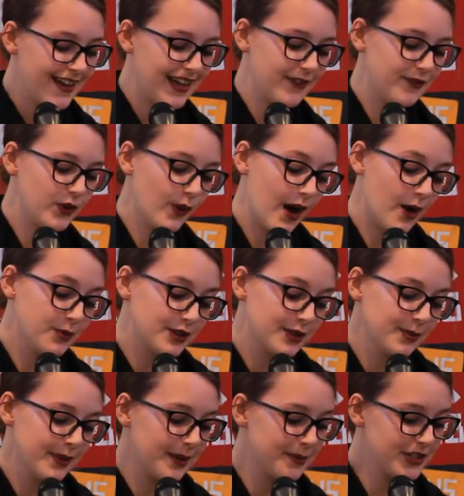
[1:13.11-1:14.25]
If you helped
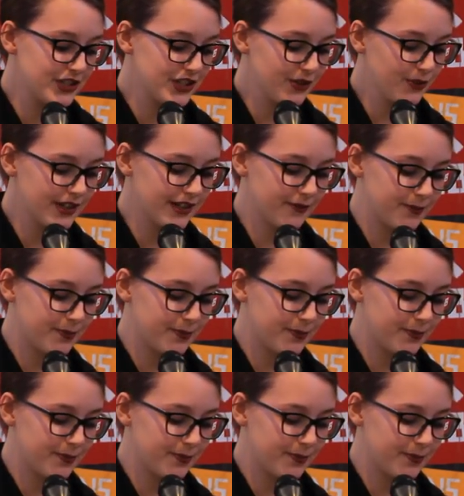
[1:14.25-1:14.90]
her, maybe she would have